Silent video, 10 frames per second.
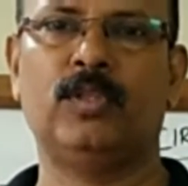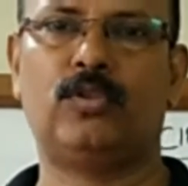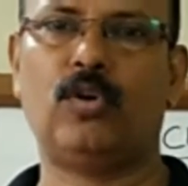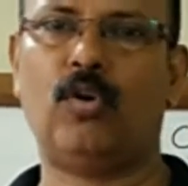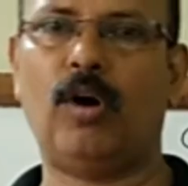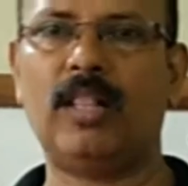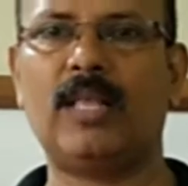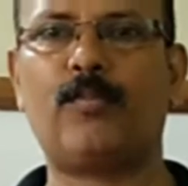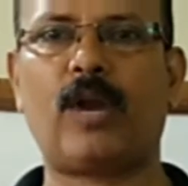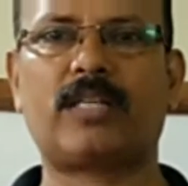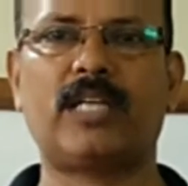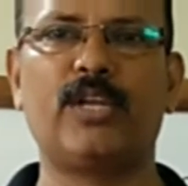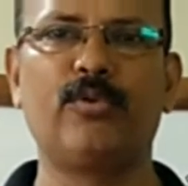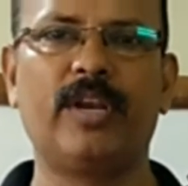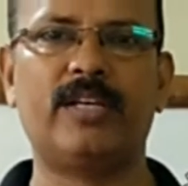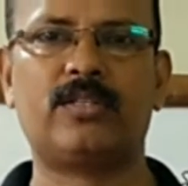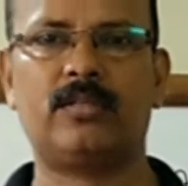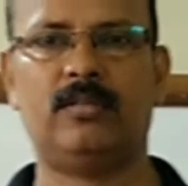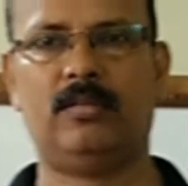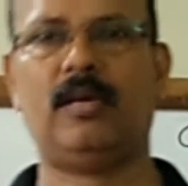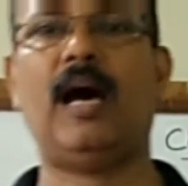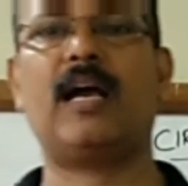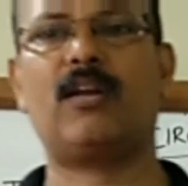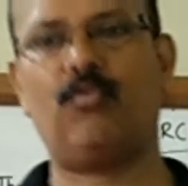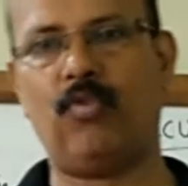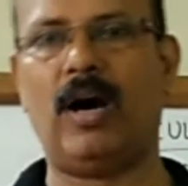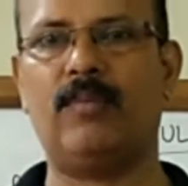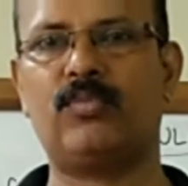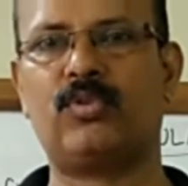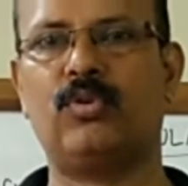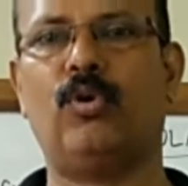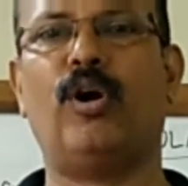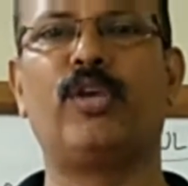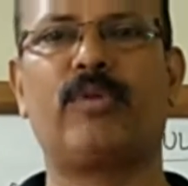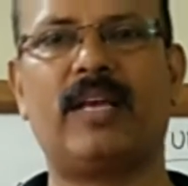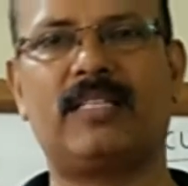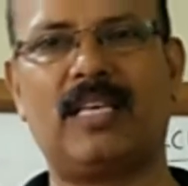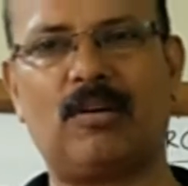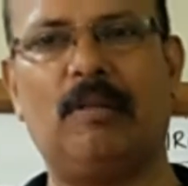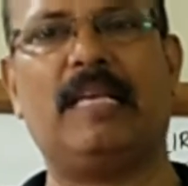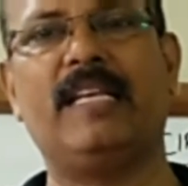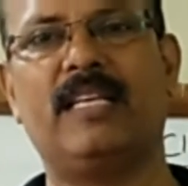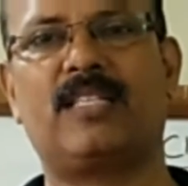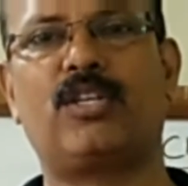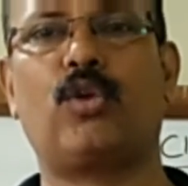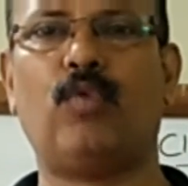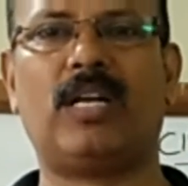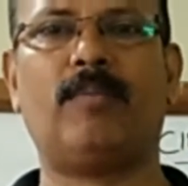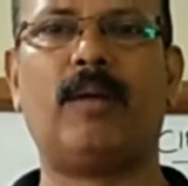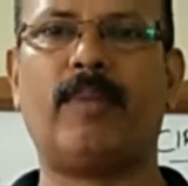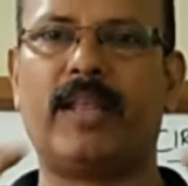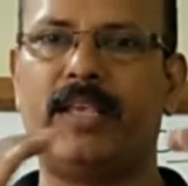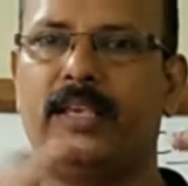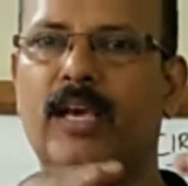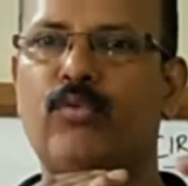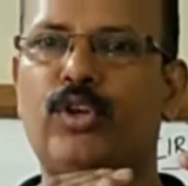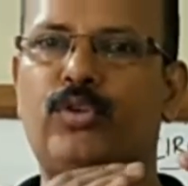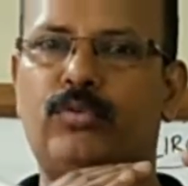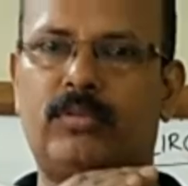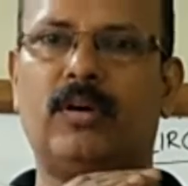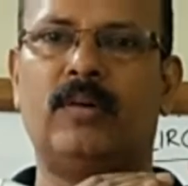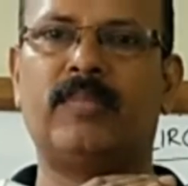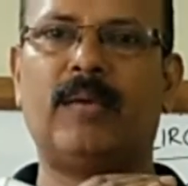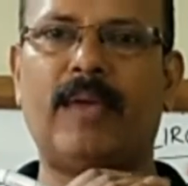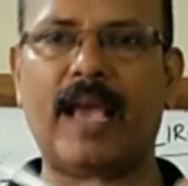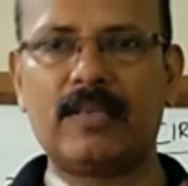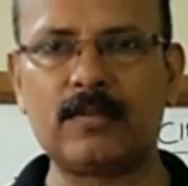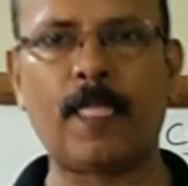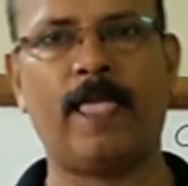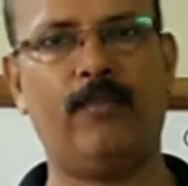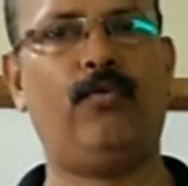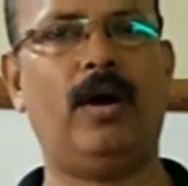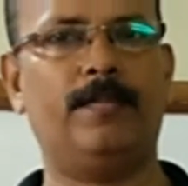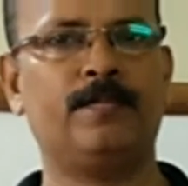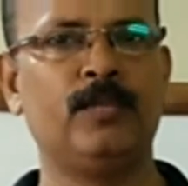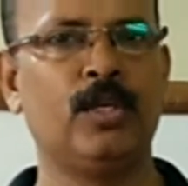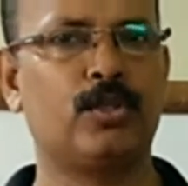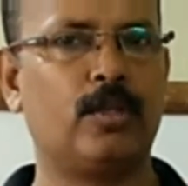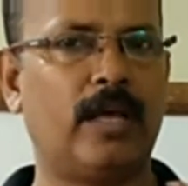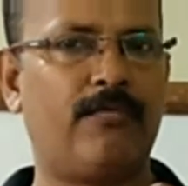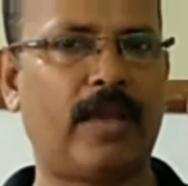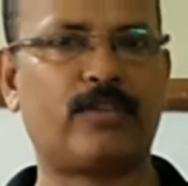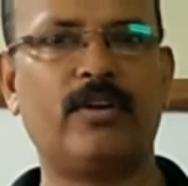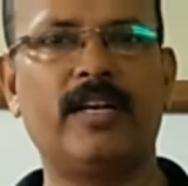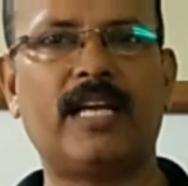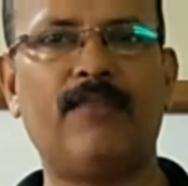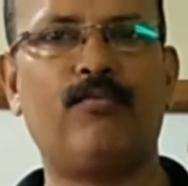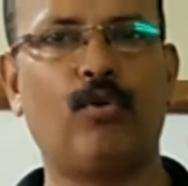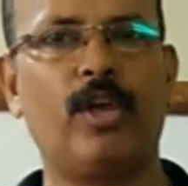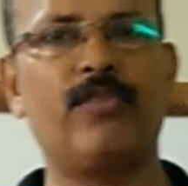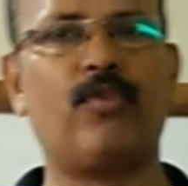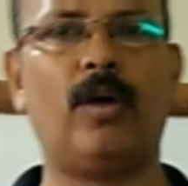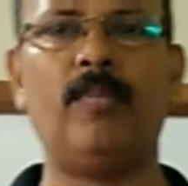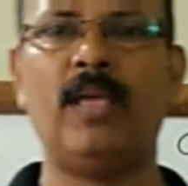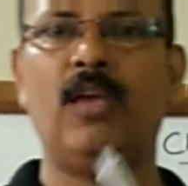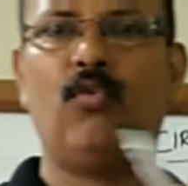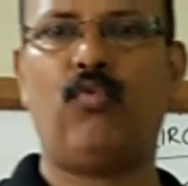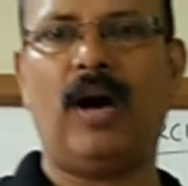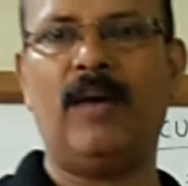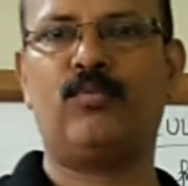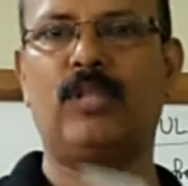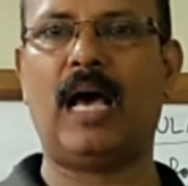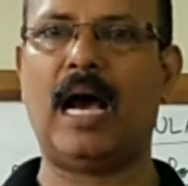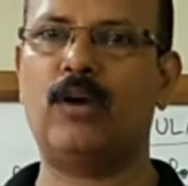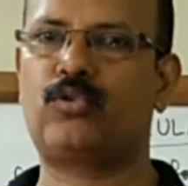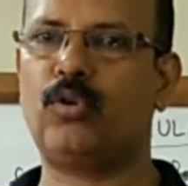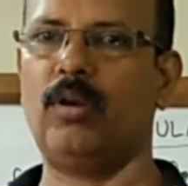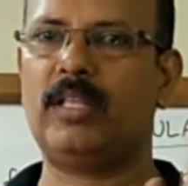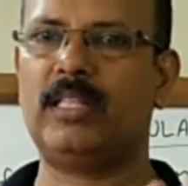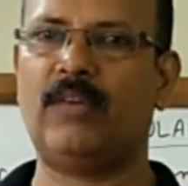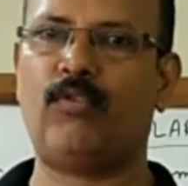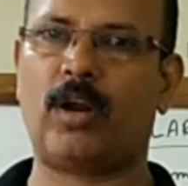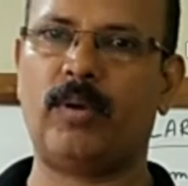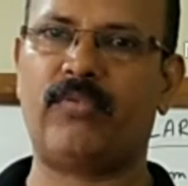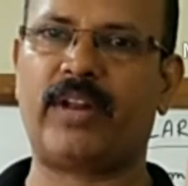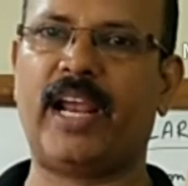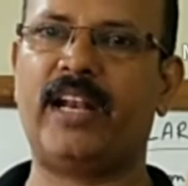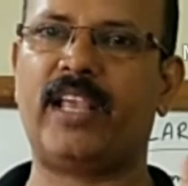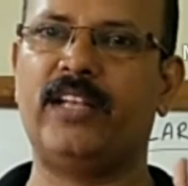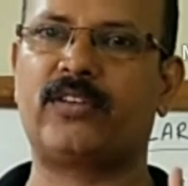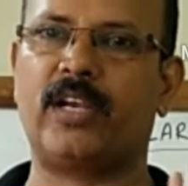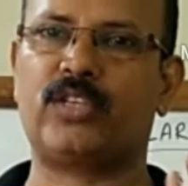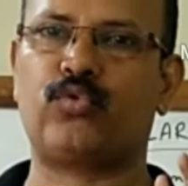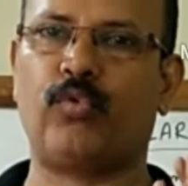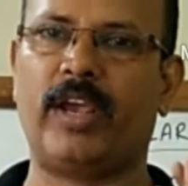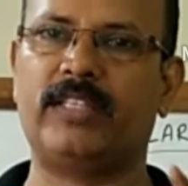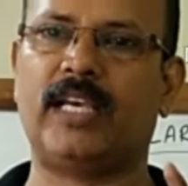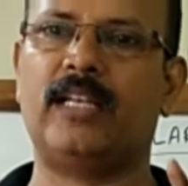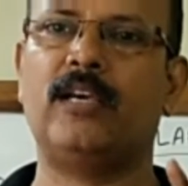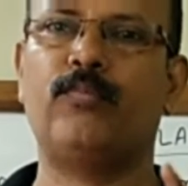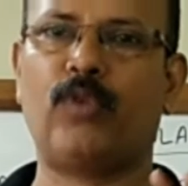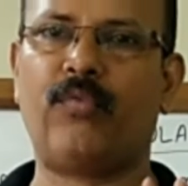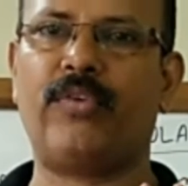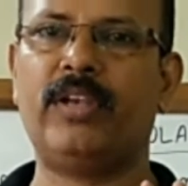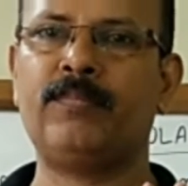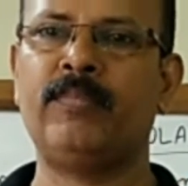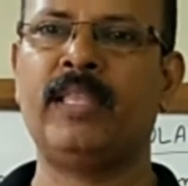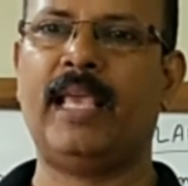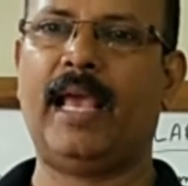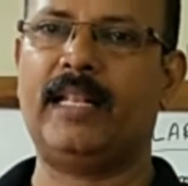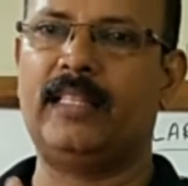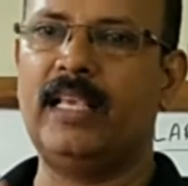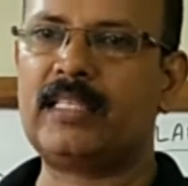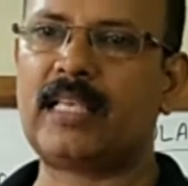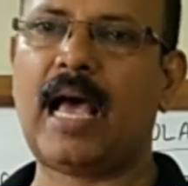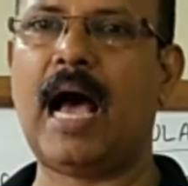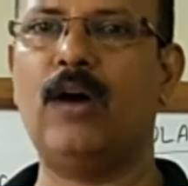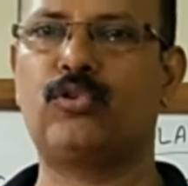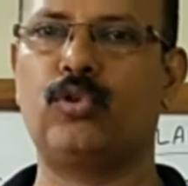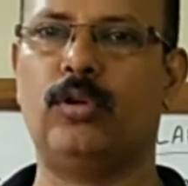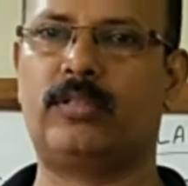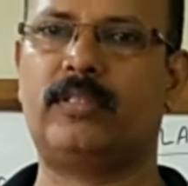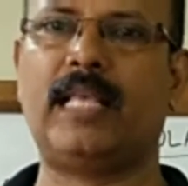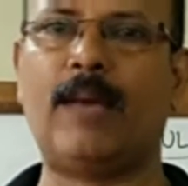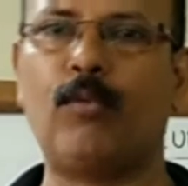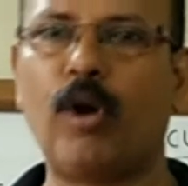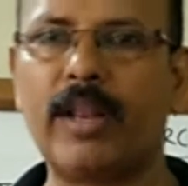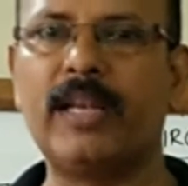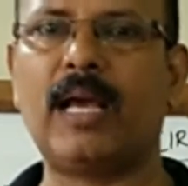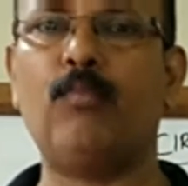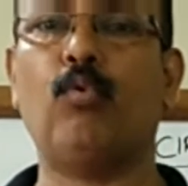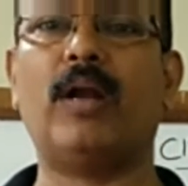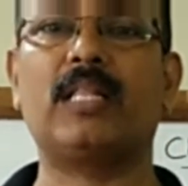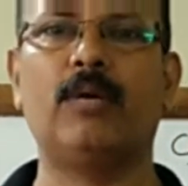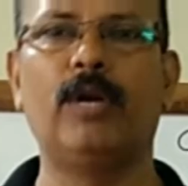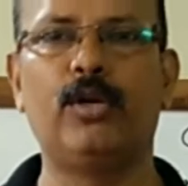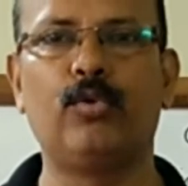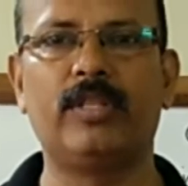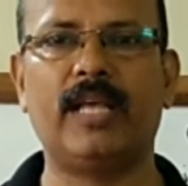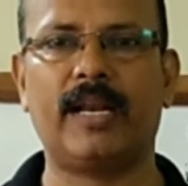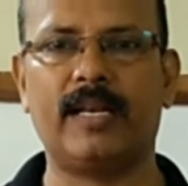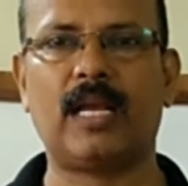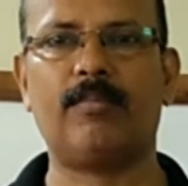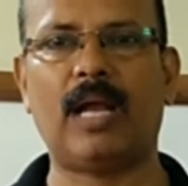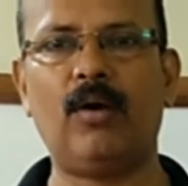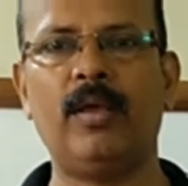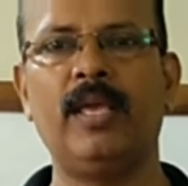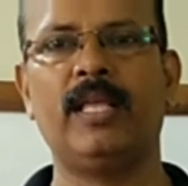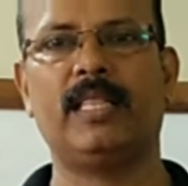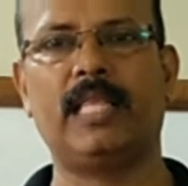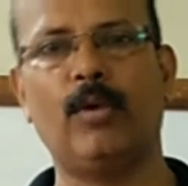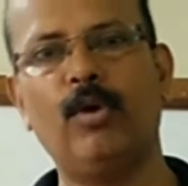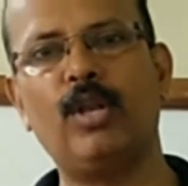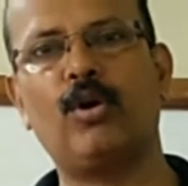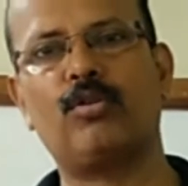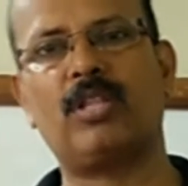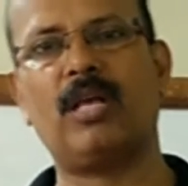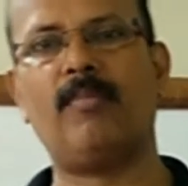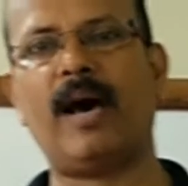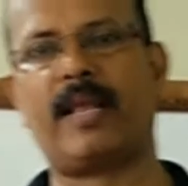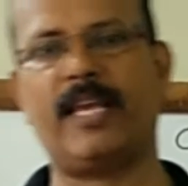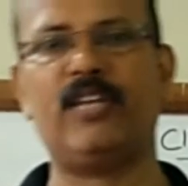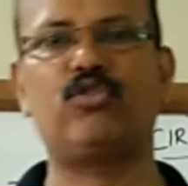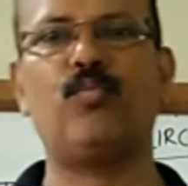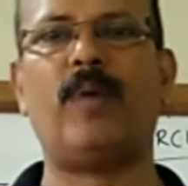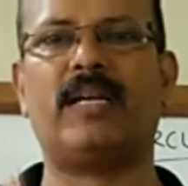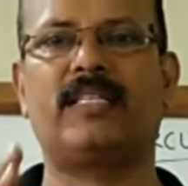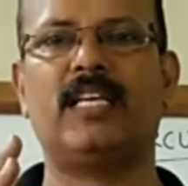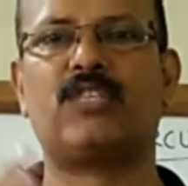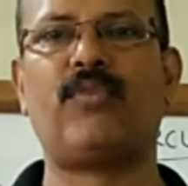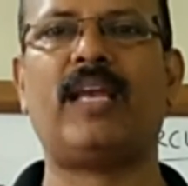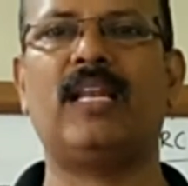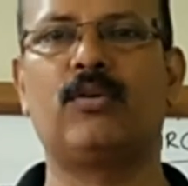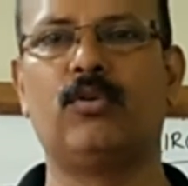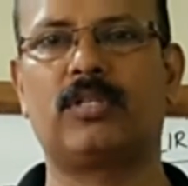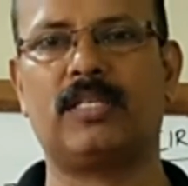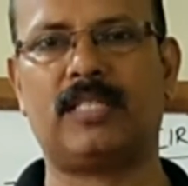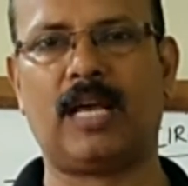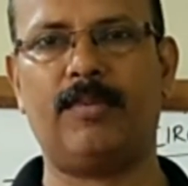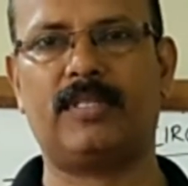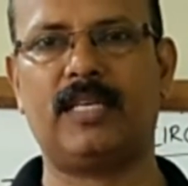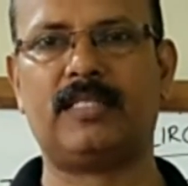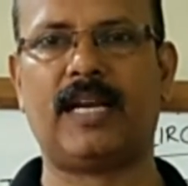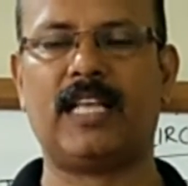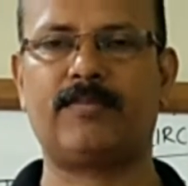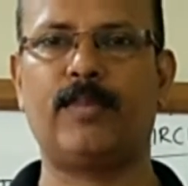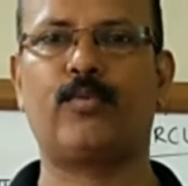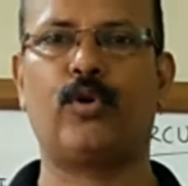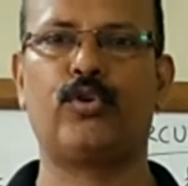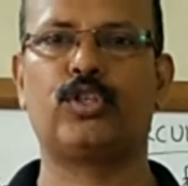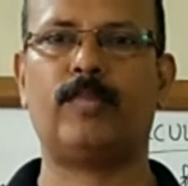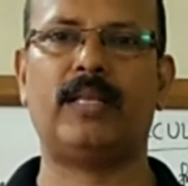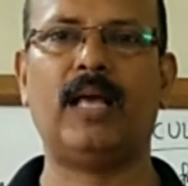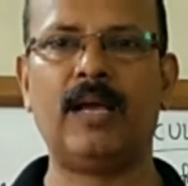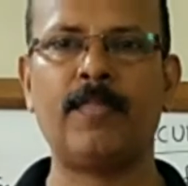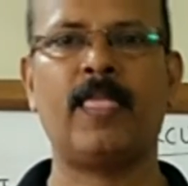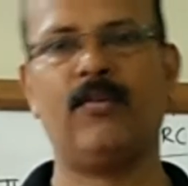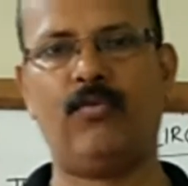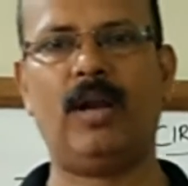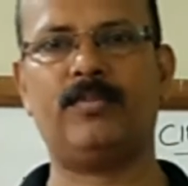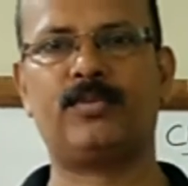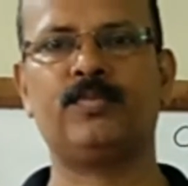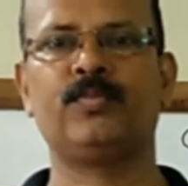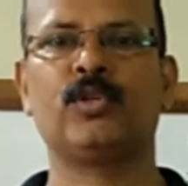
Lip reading: So all the production units are farms, or you can say called industry or whatever, but here we term them as farm. So the factor income flowing from farm to the household in the form of rent, interest, wage and profit. And these households, they have got income. What they will do with that income now? They will go to the market to purchase final goods and services that has been produced by the farms.